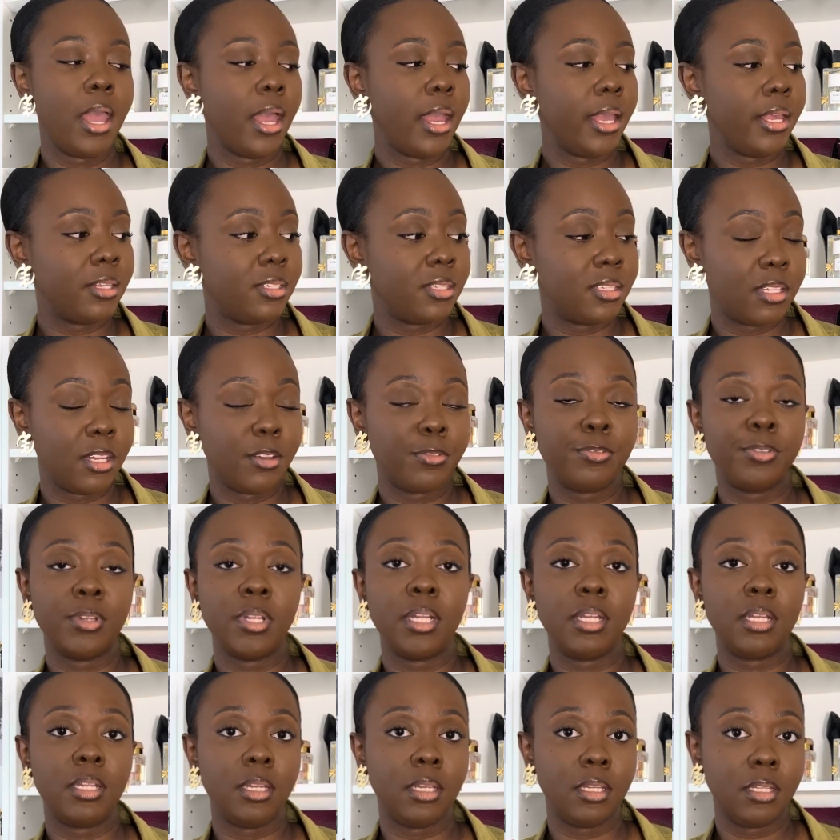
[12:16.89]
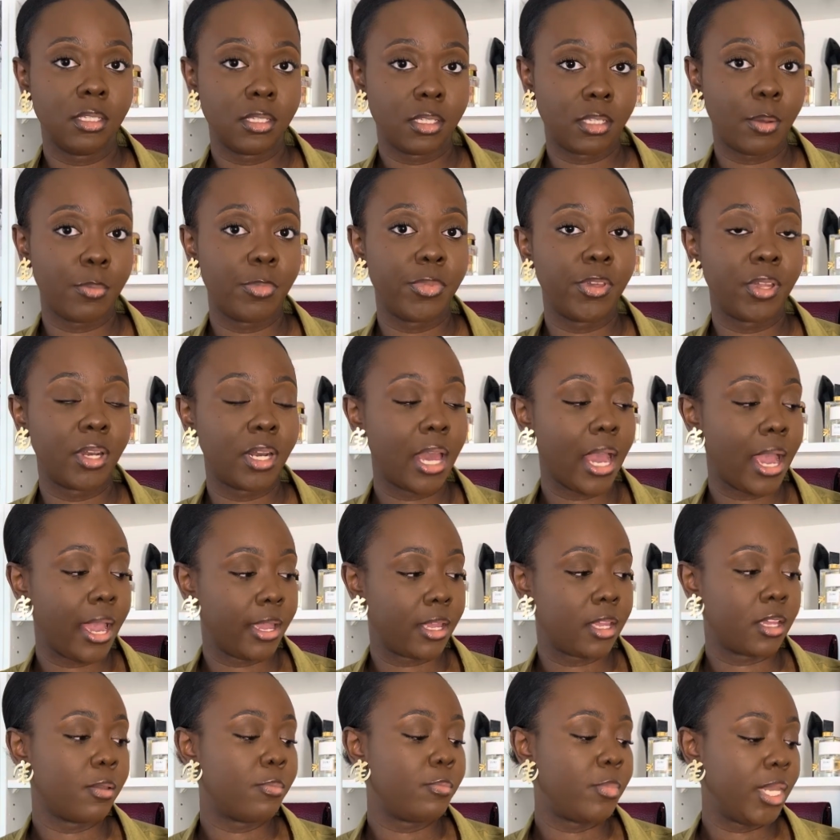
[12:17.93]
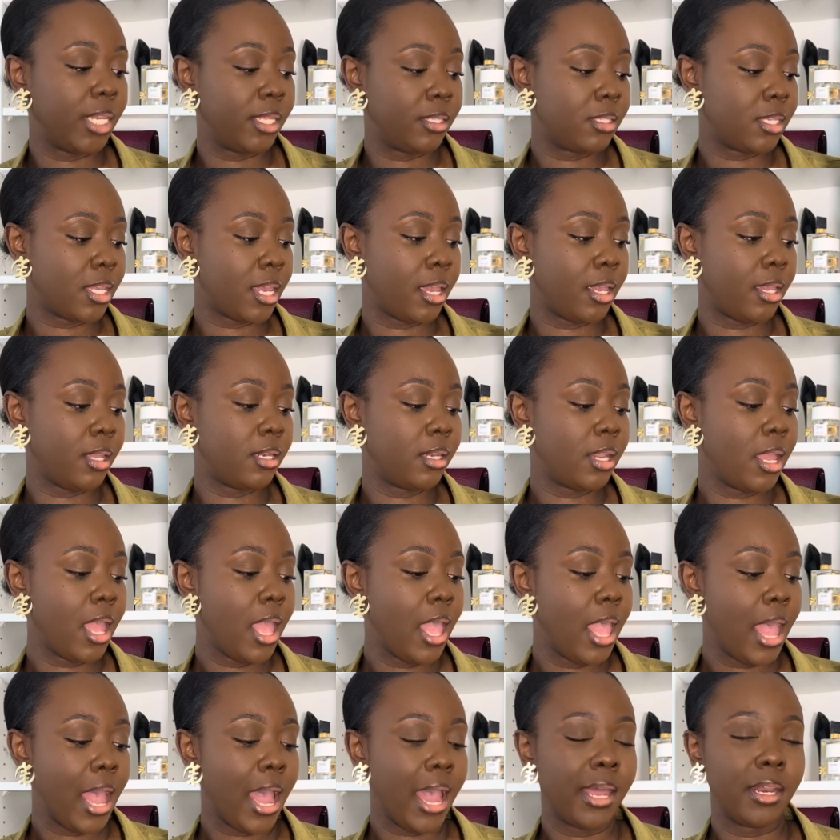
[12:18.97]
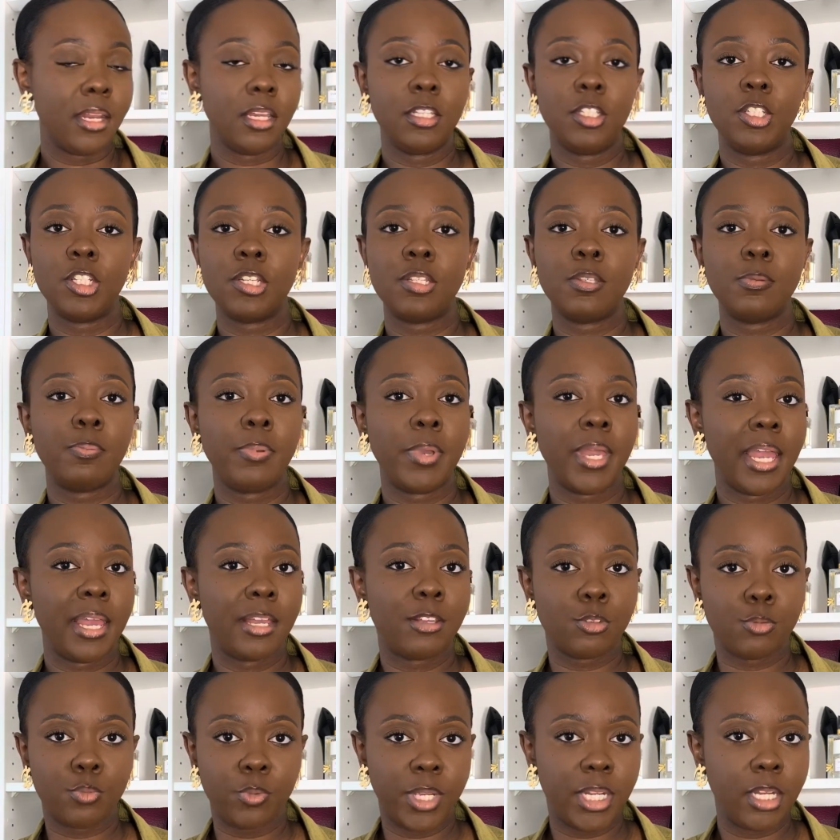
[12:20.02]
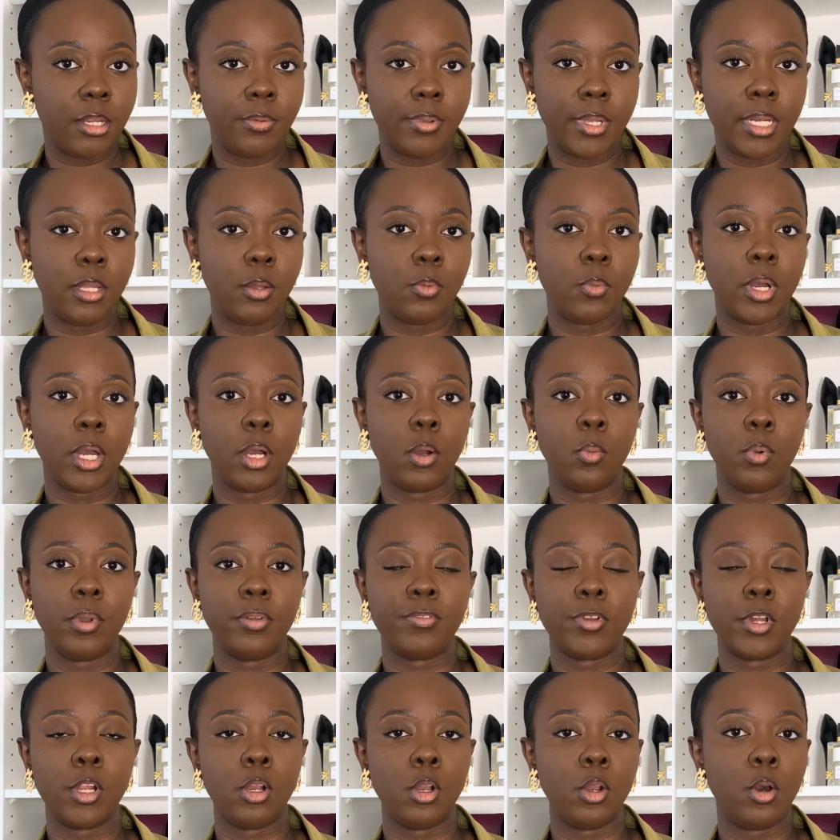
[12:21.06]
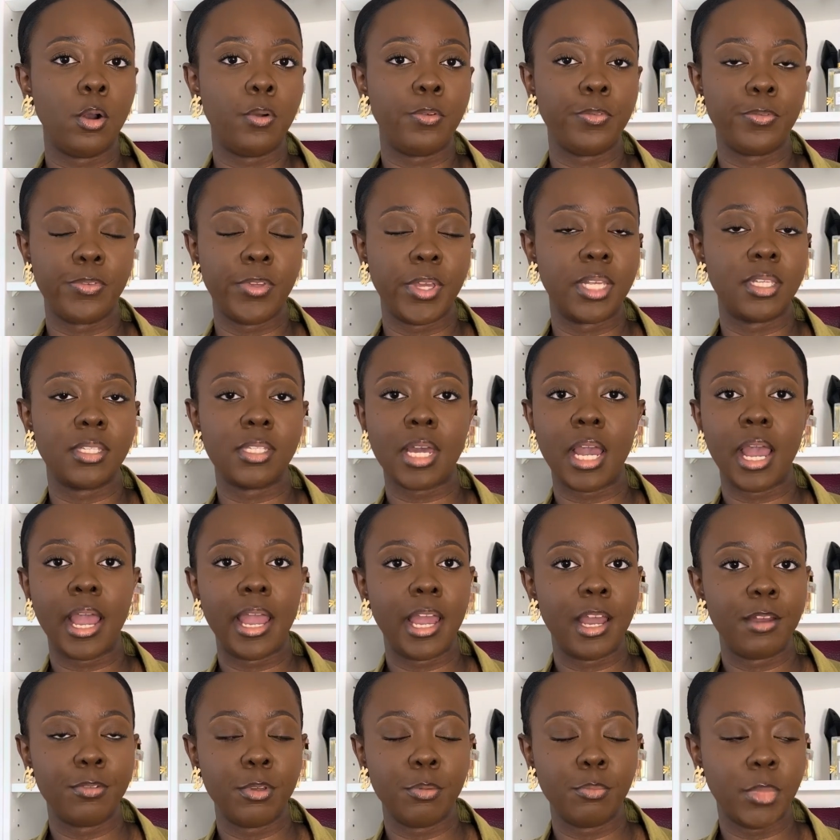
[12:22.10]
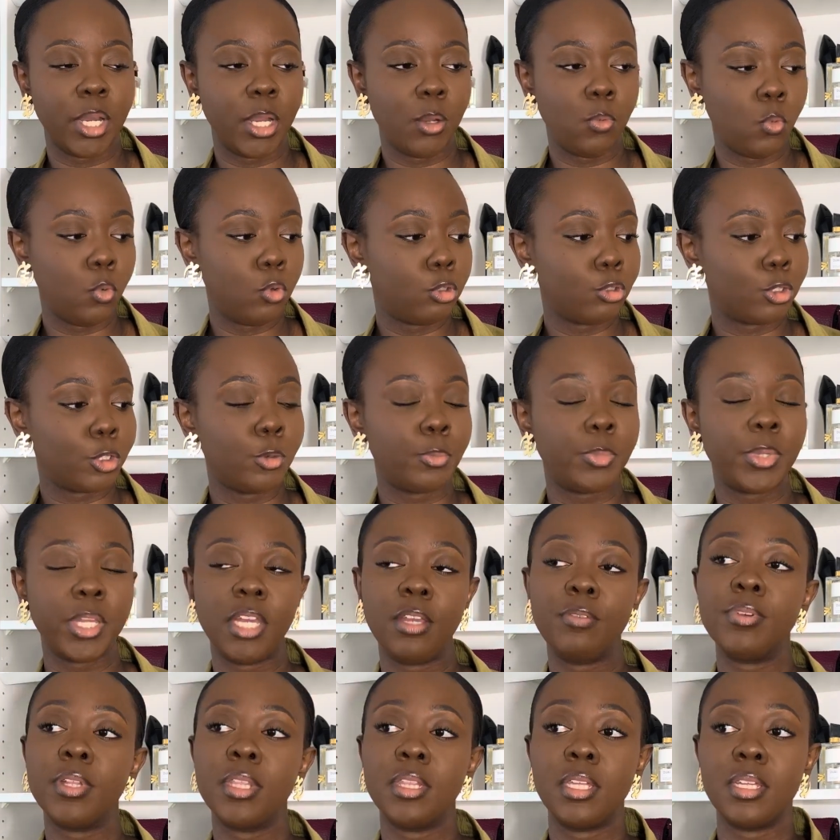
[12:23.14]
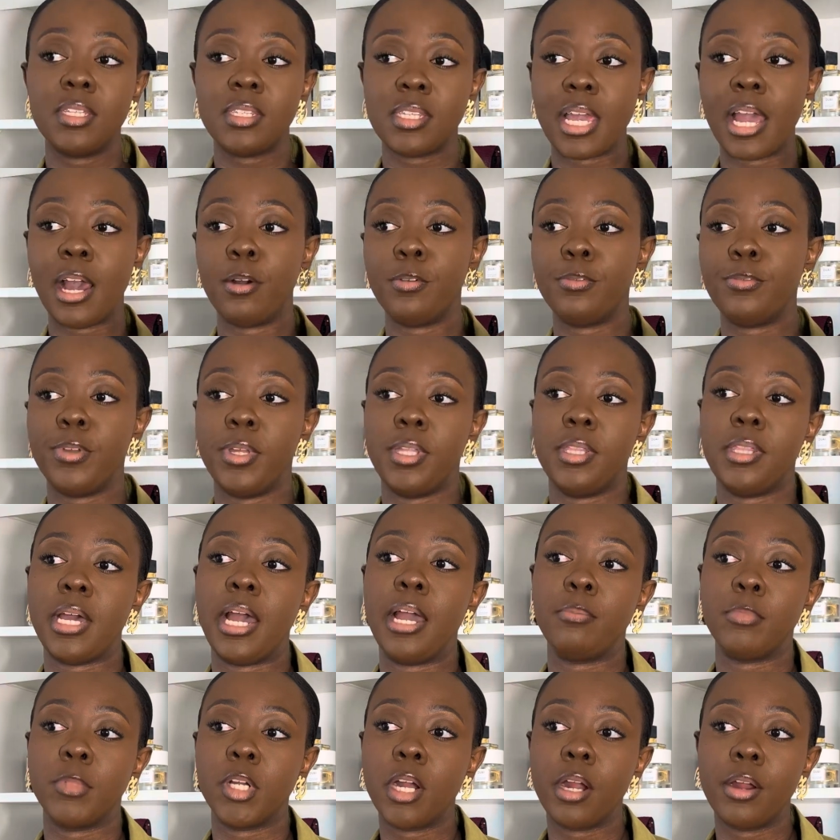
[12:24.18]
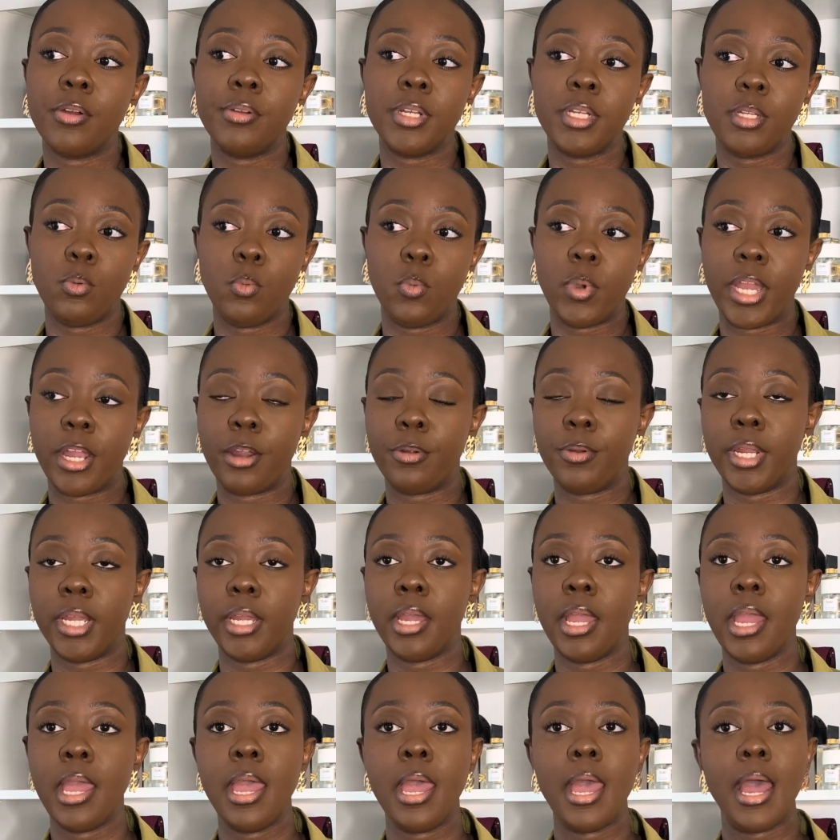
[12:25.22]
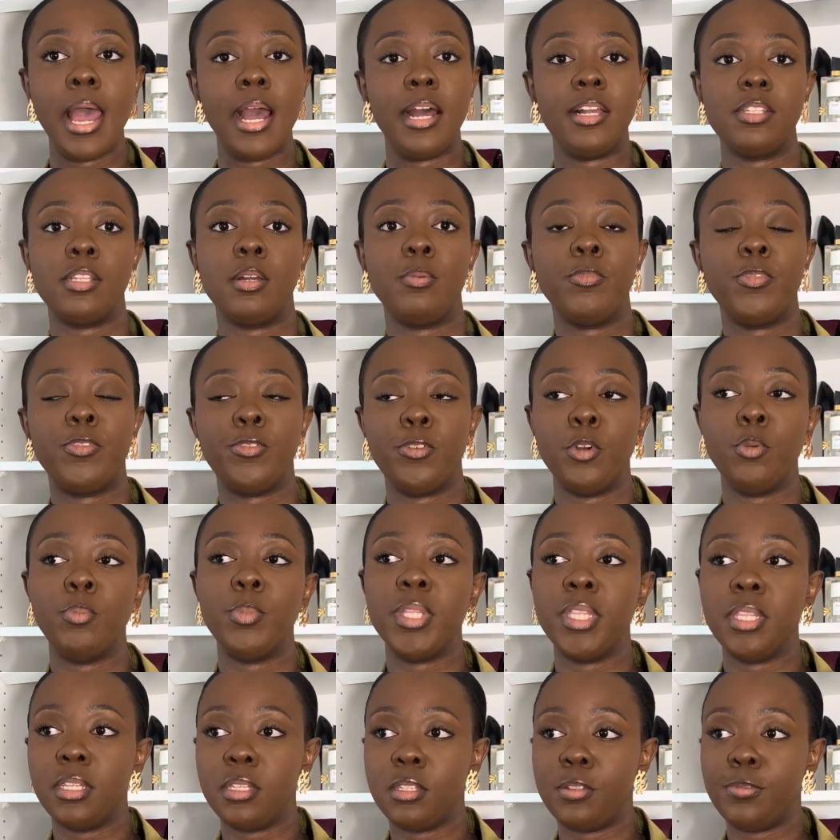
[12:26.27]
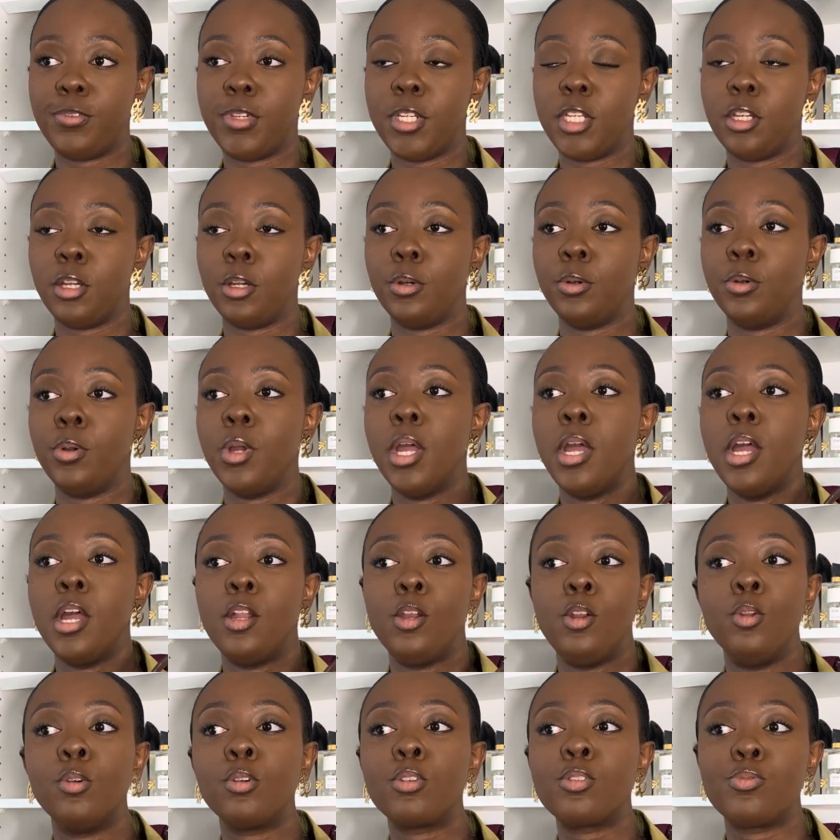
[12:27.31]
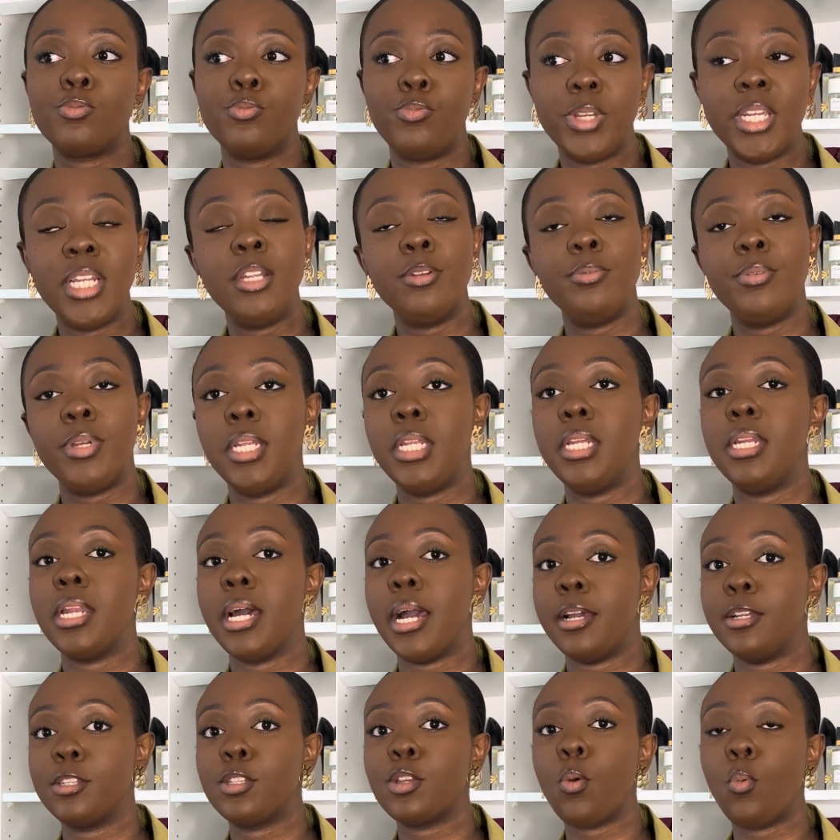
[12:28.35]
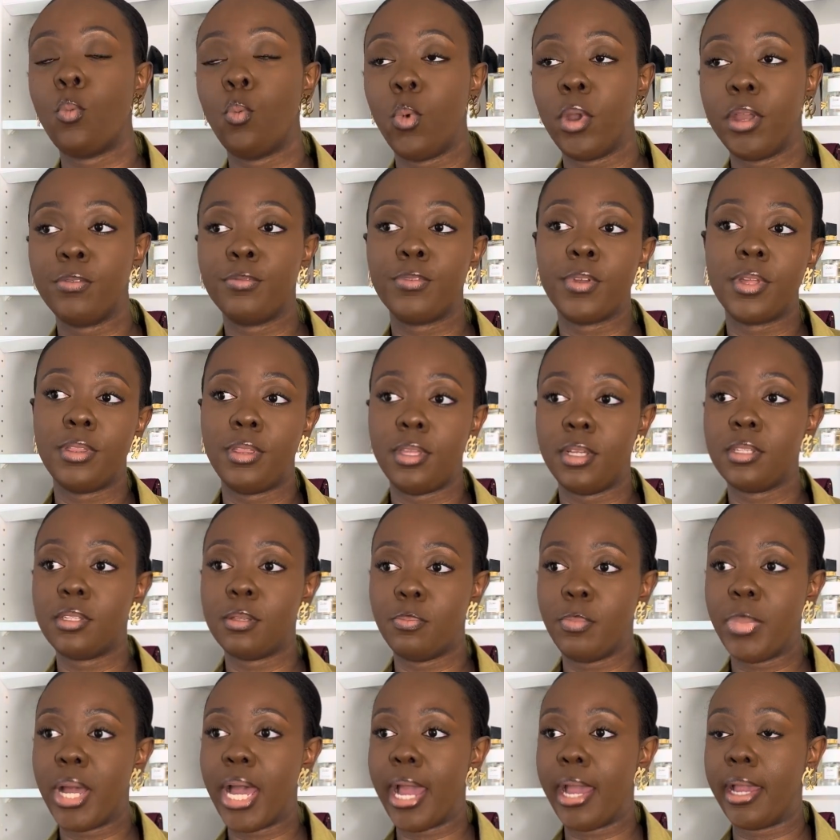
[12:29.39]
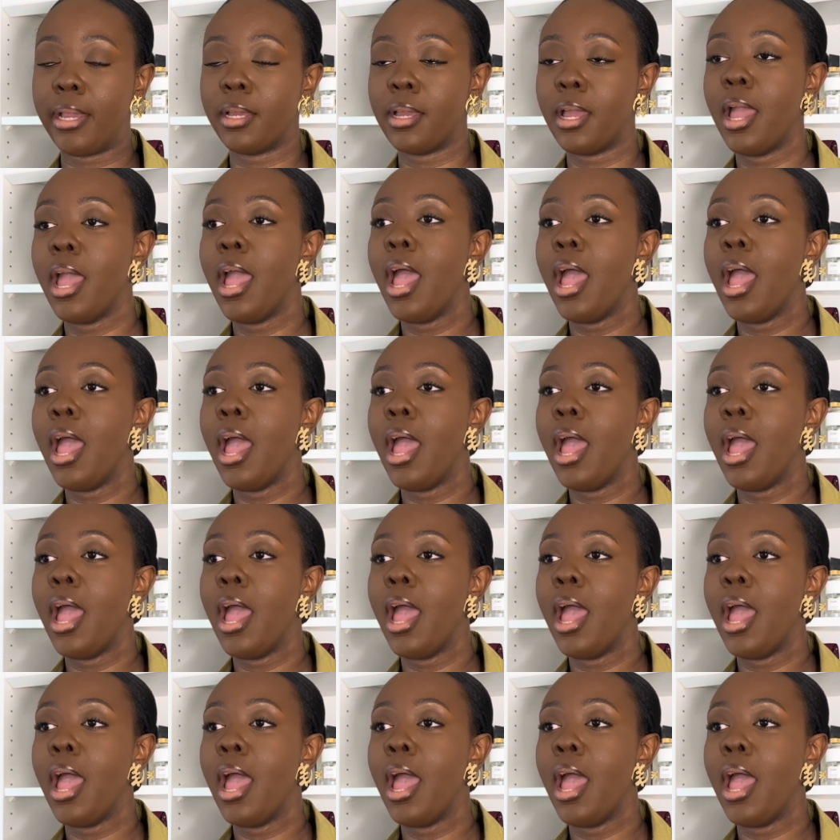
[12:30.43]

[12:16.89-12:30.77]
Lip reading: It's definitely something that I can maintain, and it just pairs really, really well with a lot of things that I have in my wardrobe. Even this outfit that I'm currently wearing as I'm filming this video looks really, really nice with this bag.